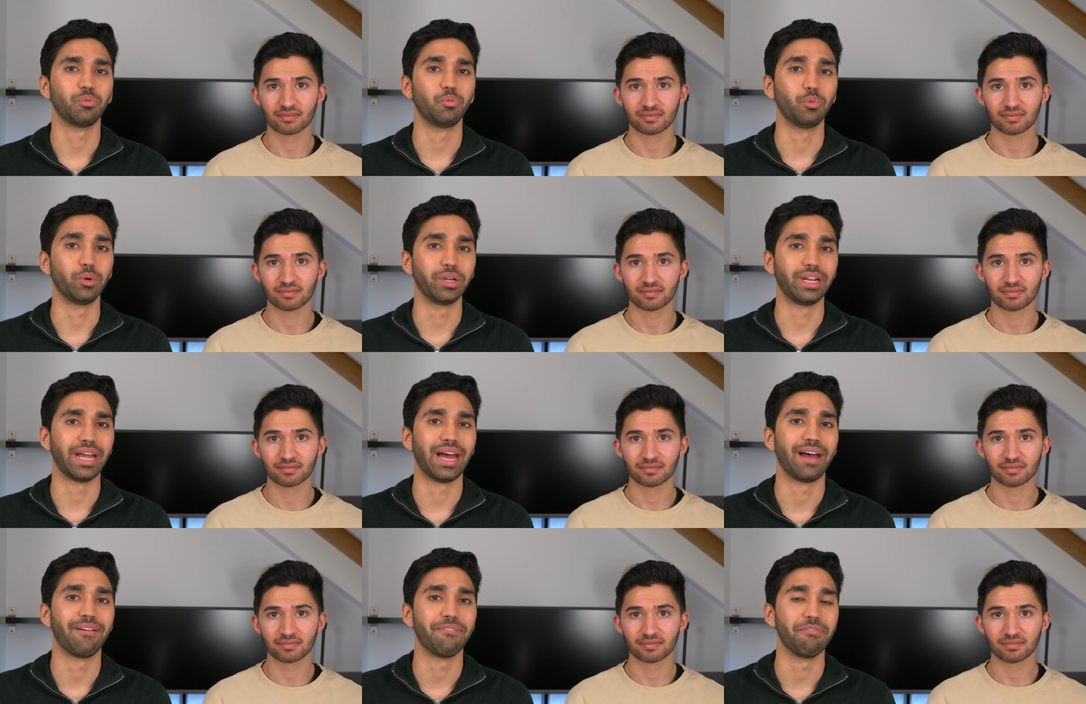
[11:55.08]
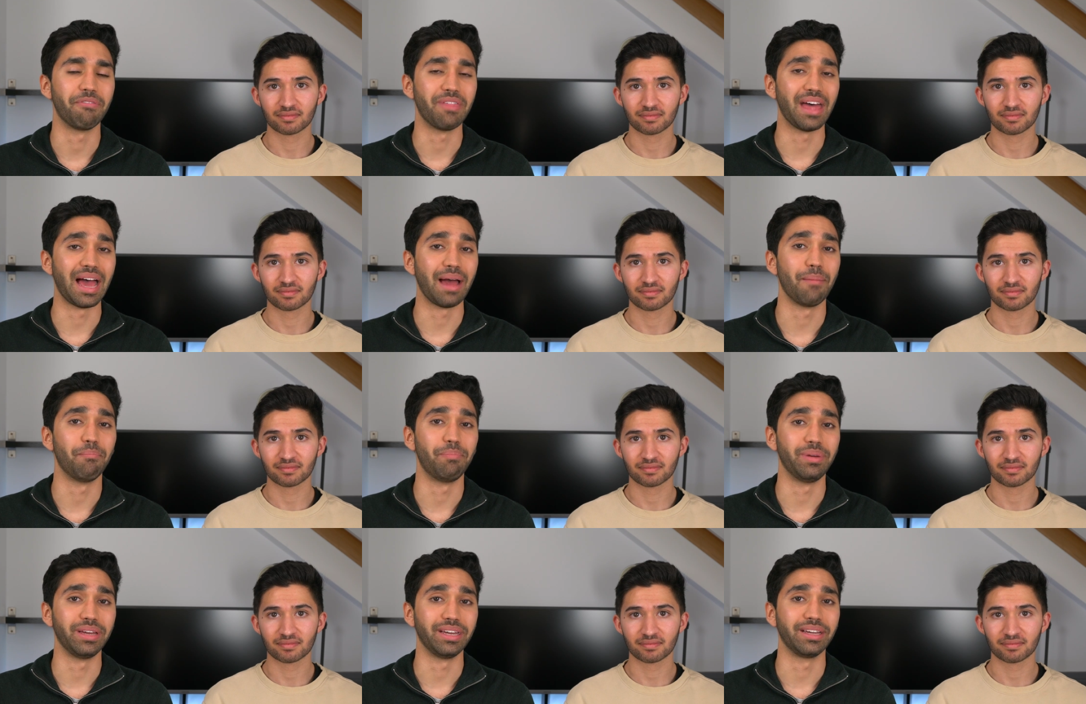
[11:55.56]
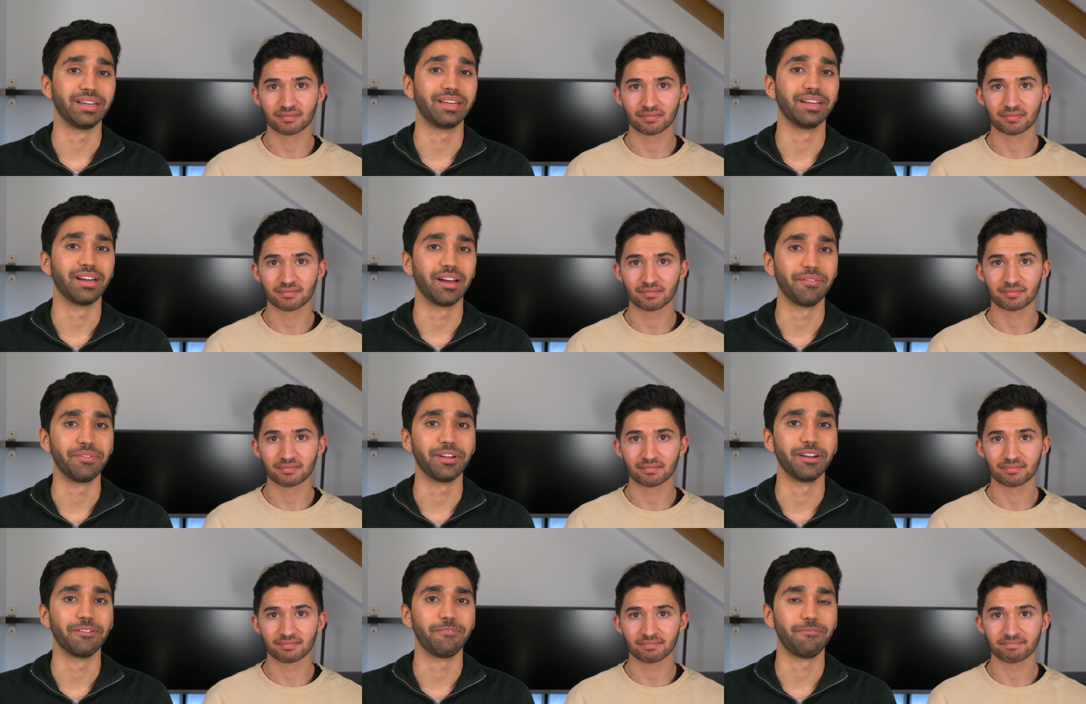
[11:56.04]
Speaker 1: would have that big
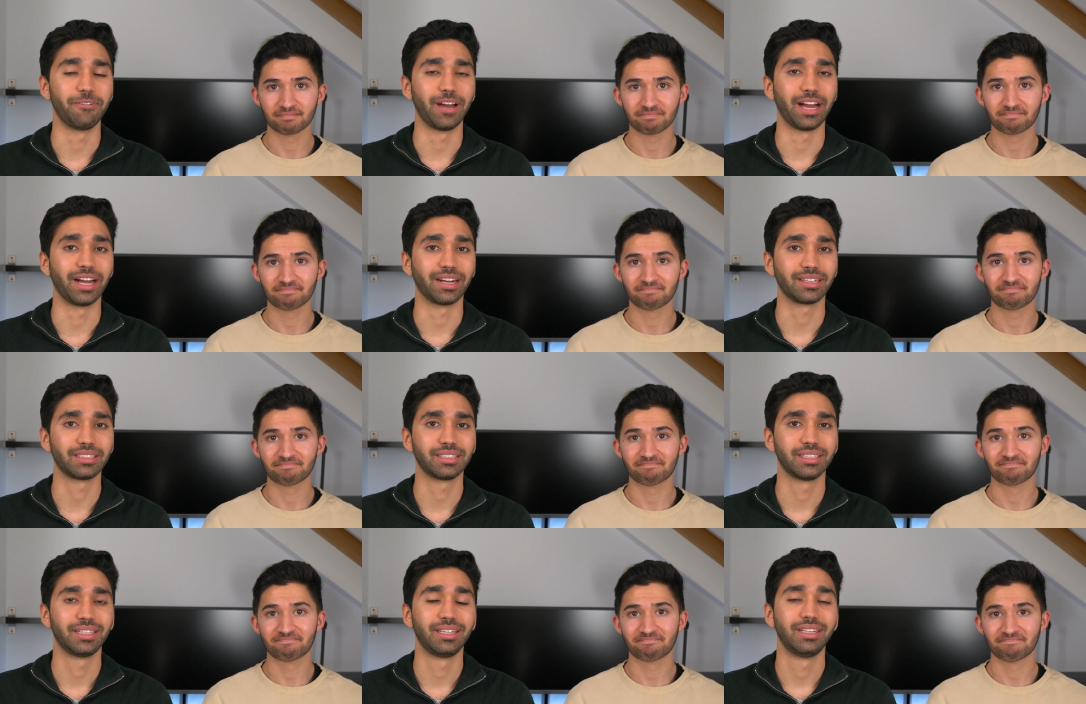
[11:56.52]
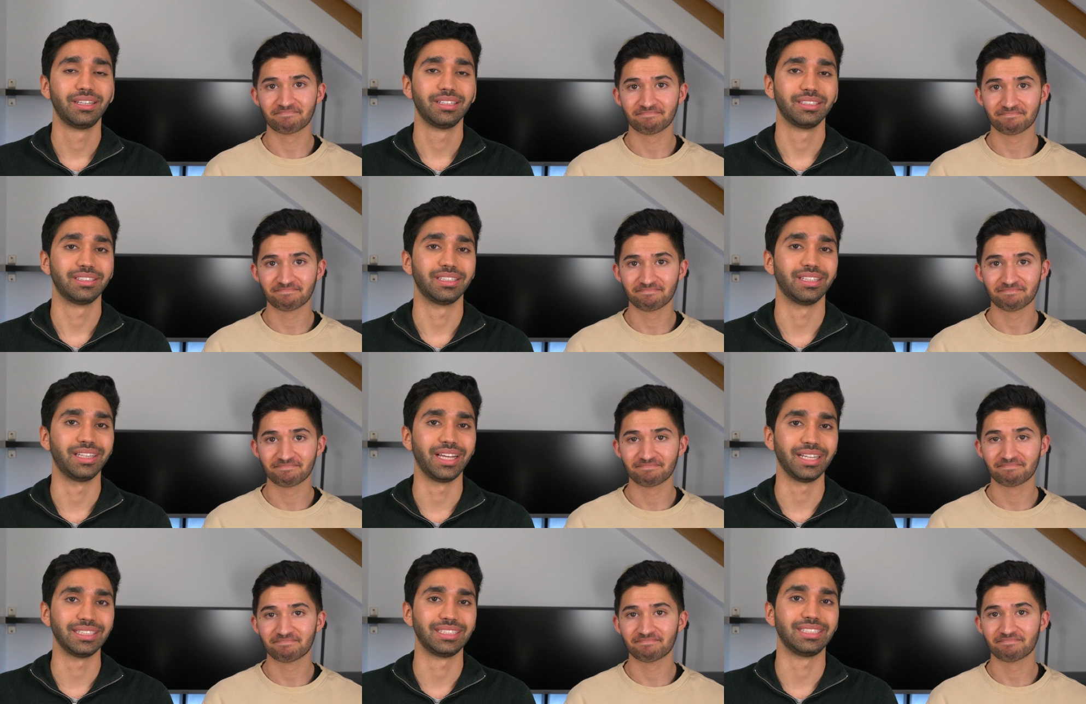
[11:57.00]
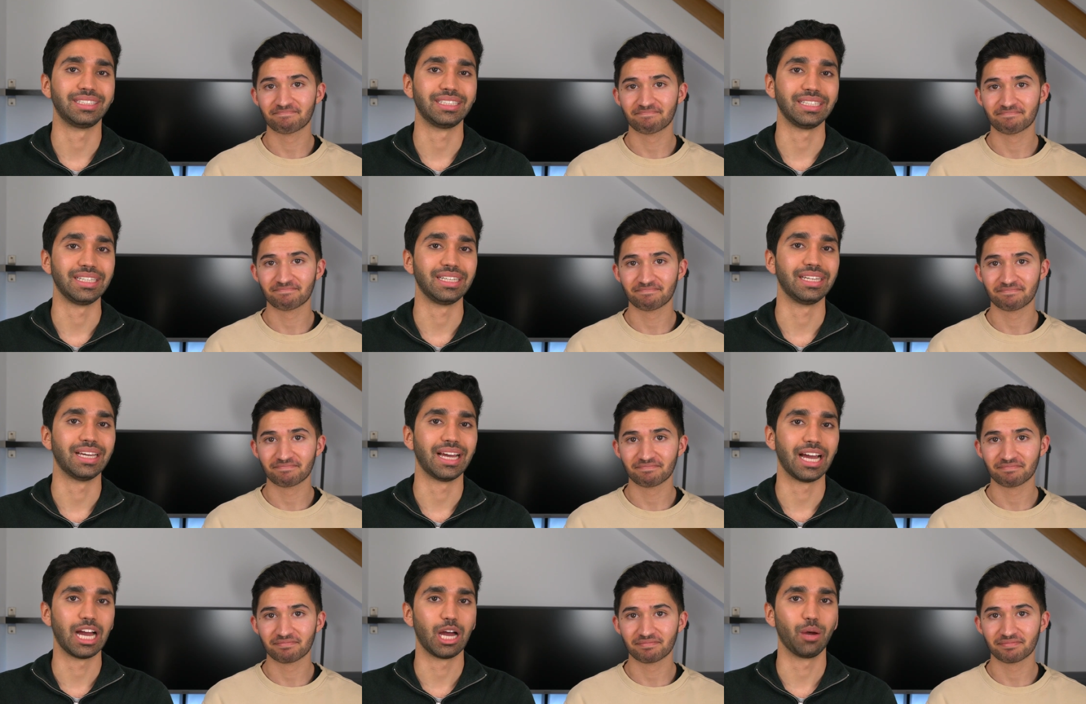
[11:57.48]
of an effect. So let's
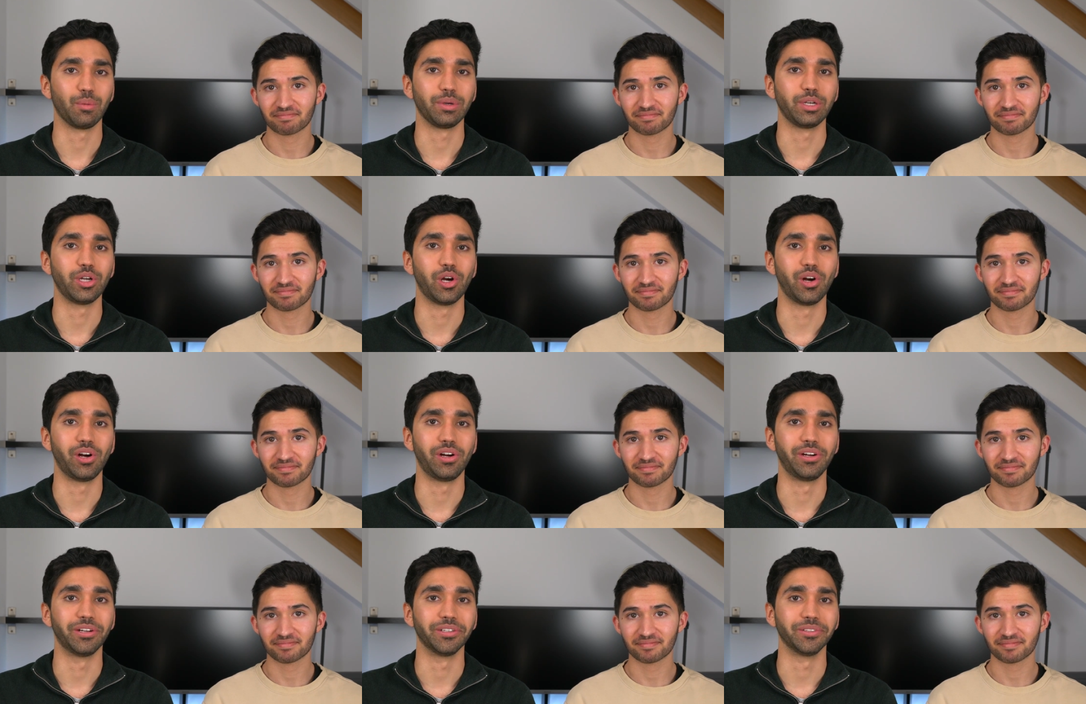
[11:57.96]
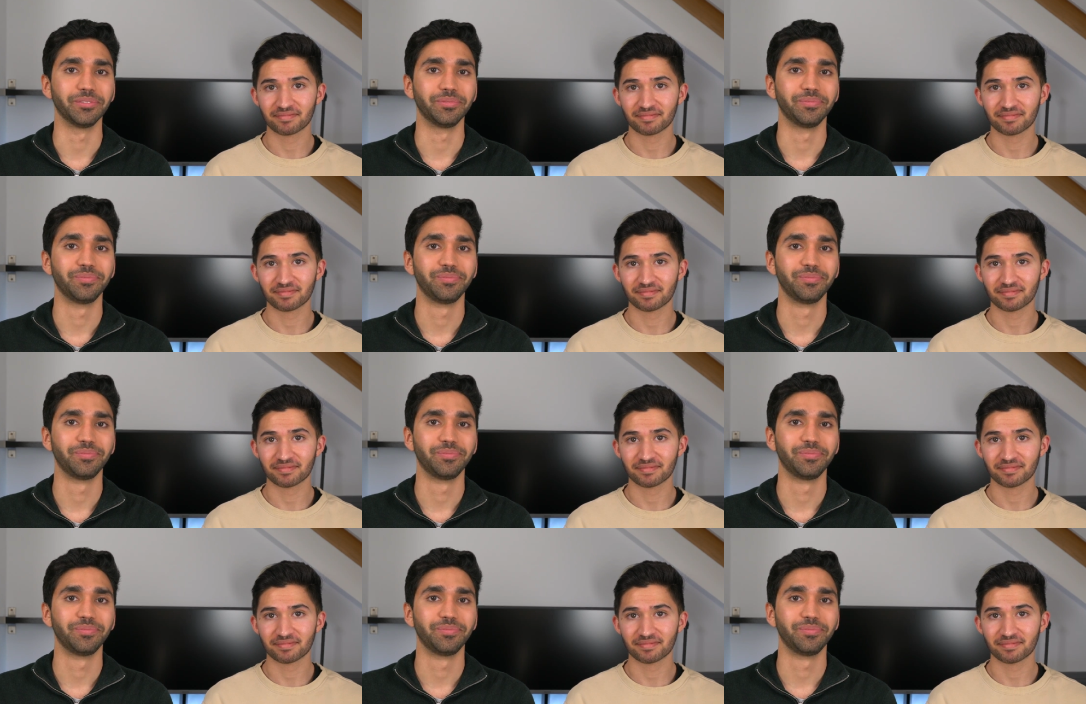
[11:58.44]
see how we got on.